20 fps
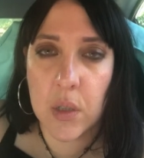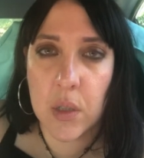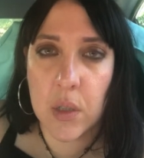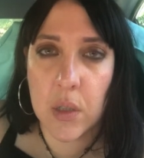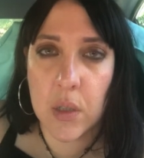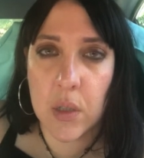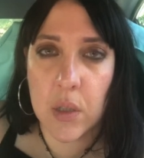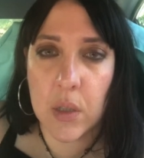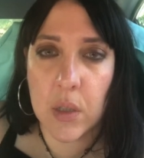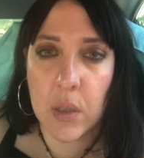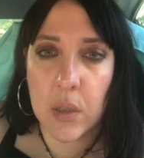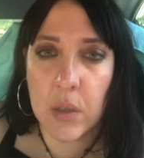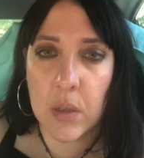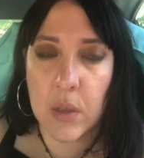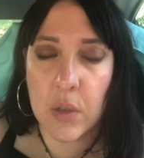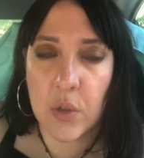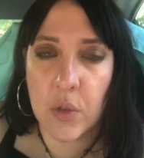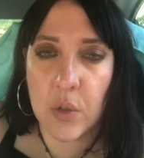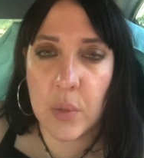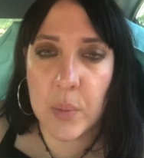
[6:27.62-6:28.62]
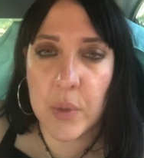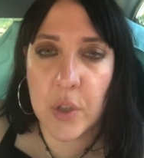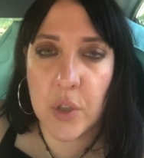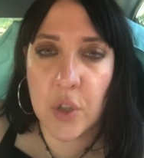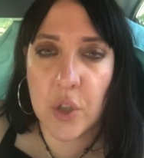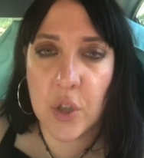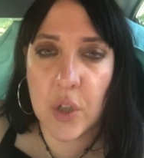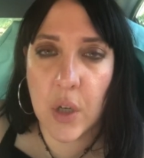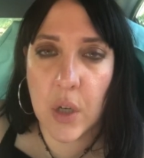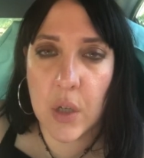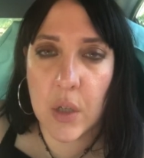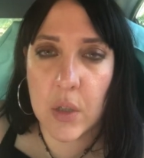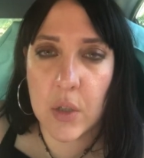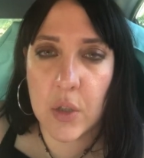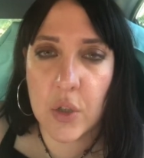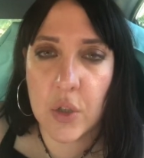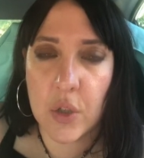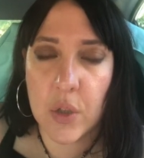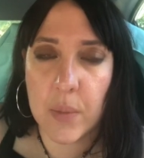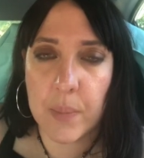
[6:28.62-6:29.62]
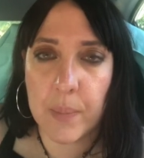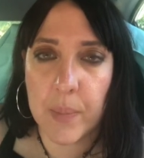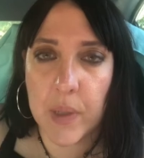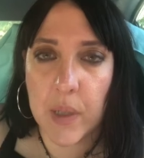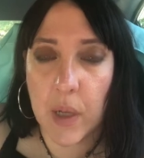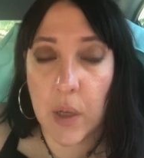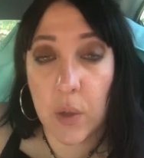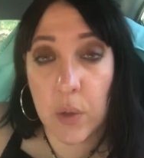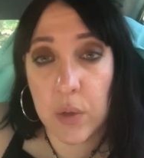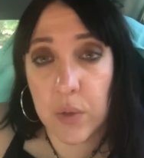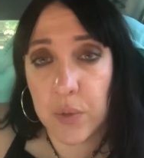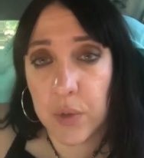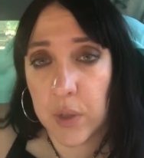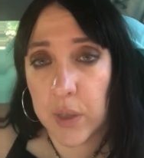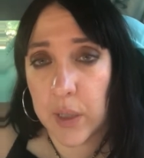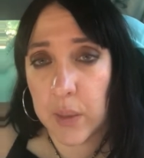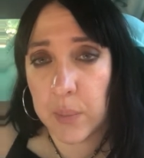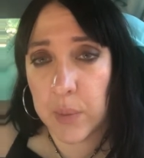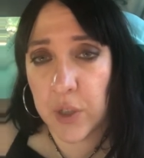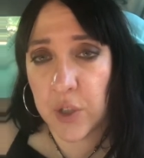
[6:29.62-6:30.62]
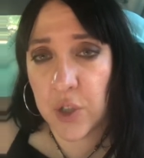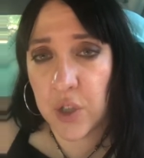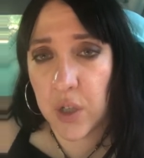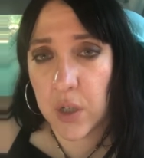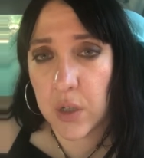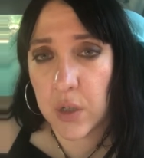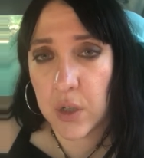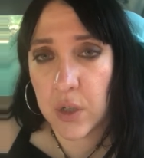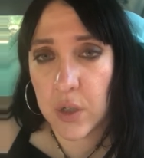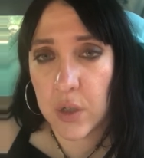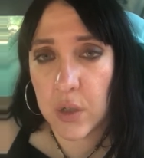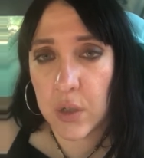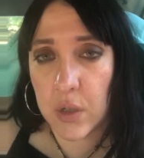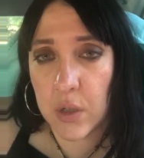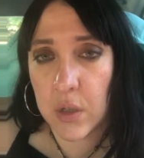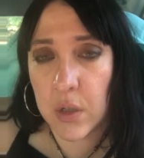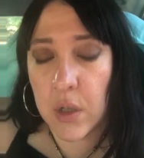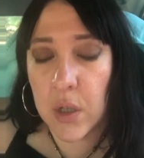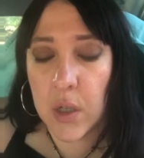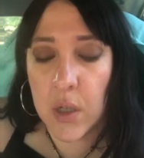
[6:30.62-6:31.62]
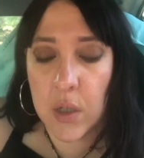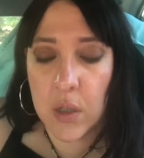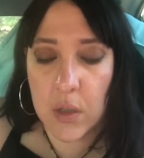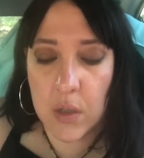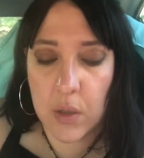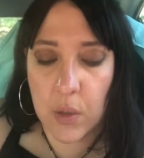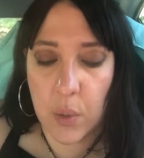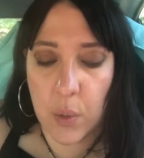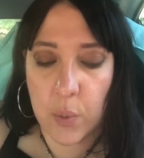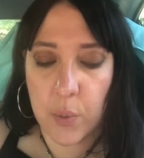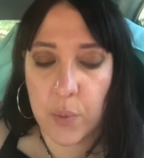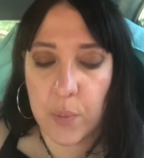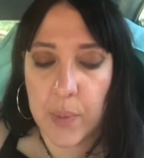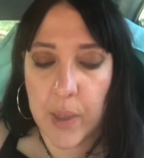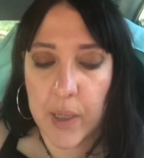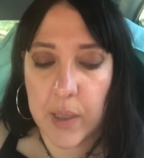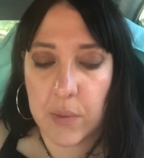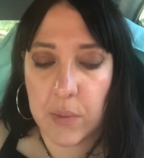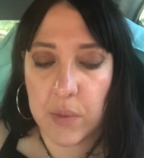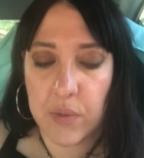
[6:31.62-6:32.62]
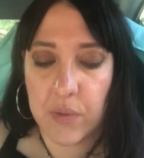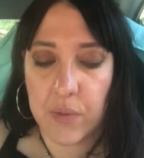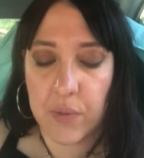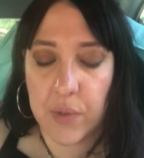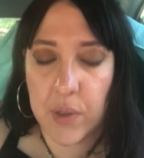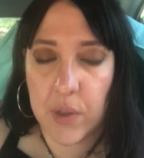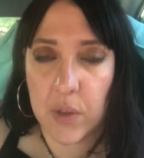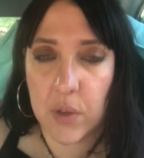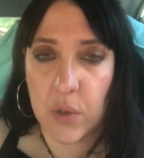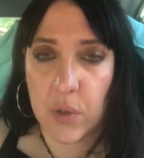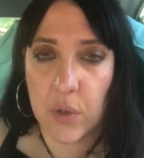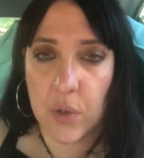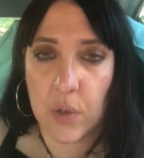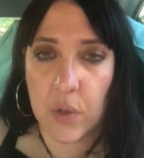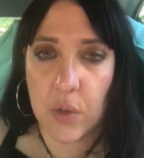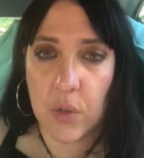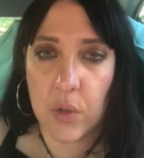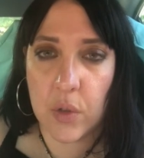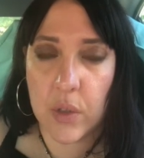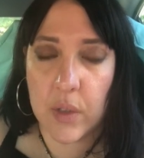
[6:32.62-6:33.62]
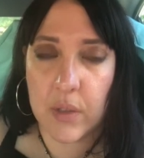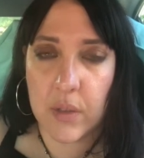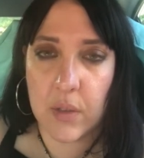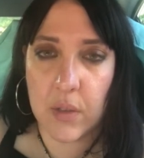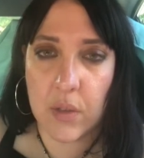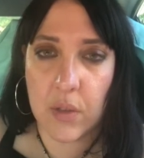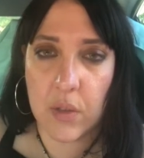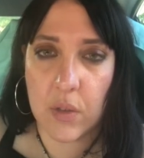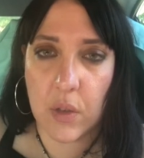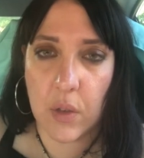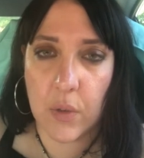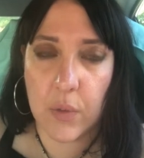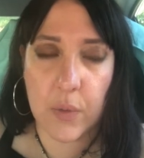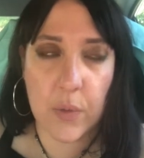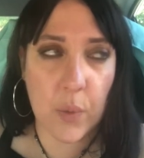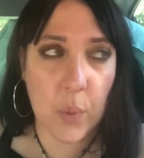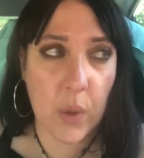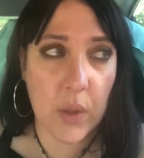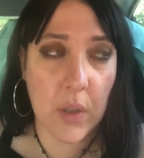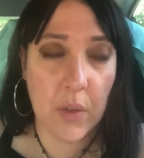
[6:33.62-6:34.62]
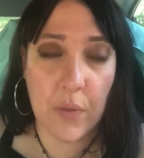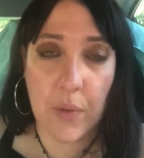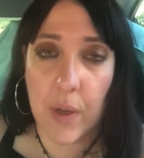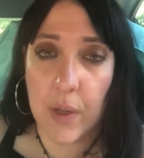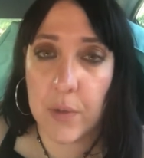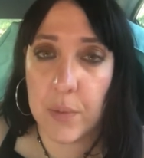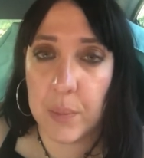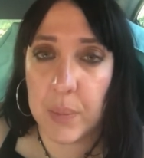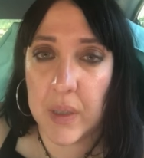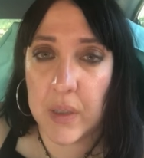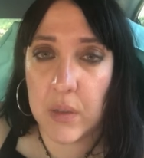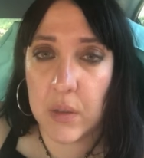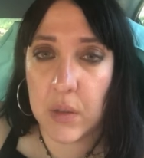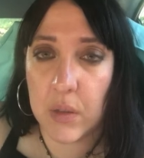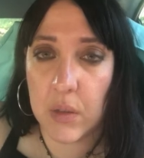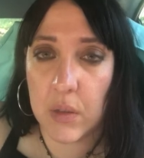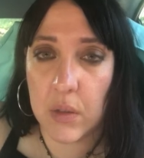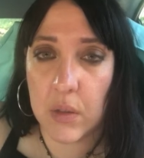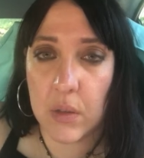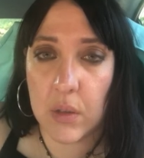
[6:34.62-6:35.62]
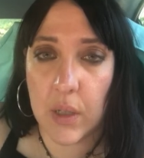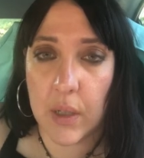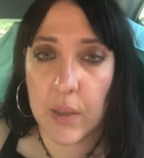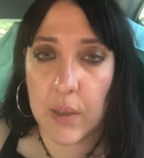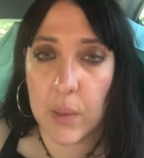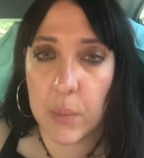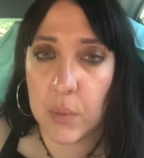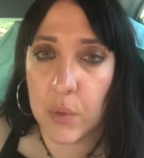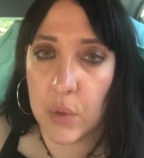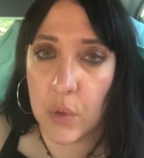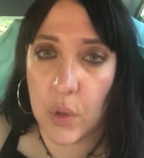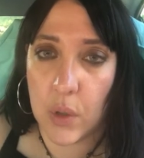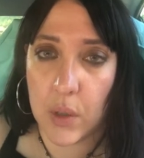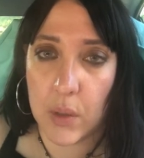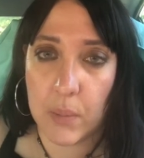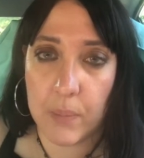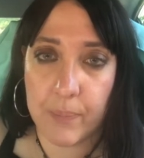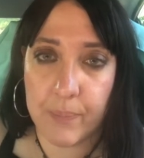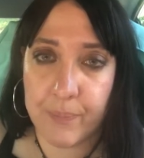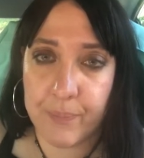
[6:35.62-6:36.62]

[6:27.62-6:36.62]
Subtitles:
I think it needs to be charged, but I always forget my charger. So if my video is going to consist of 25 pieces, then I'm sorry.